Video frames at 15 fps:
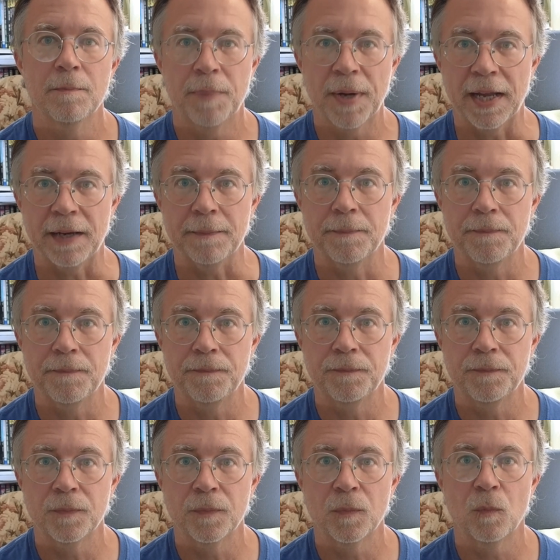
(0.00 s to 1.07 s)
But
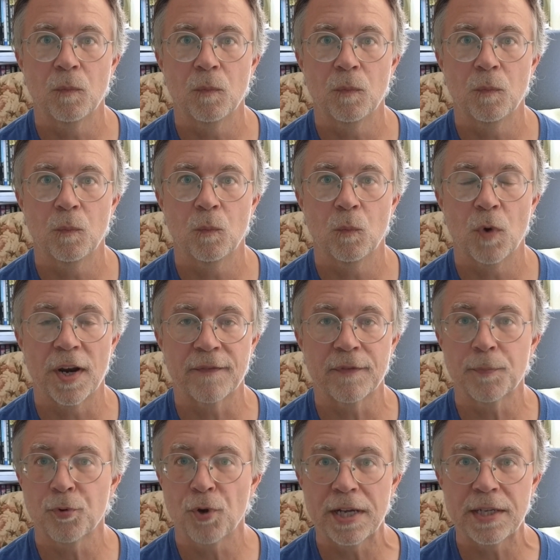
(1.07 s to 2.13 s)

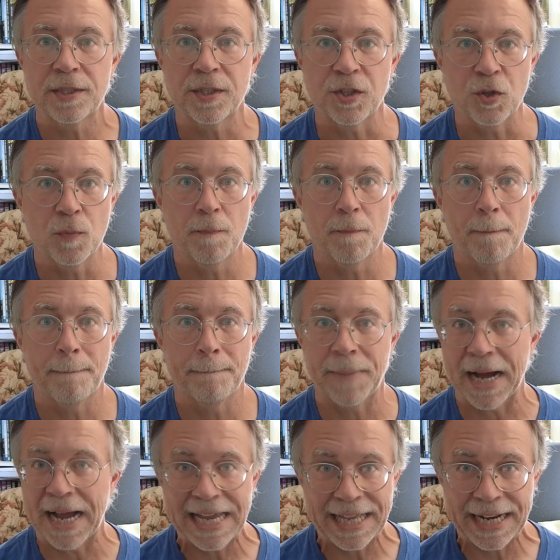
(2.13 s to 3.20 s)
whatever price you
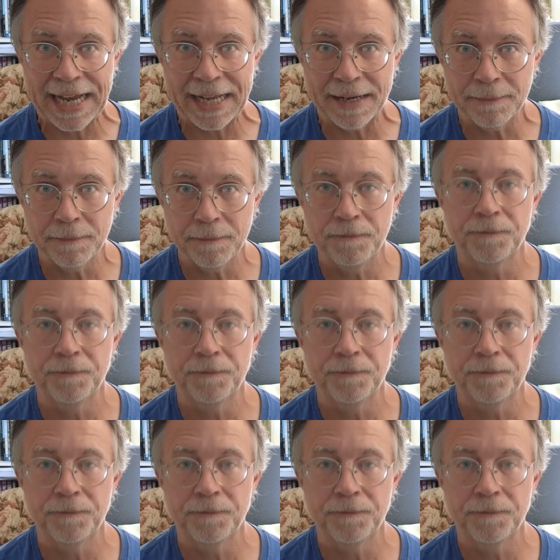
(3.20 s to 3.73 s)
buy it at,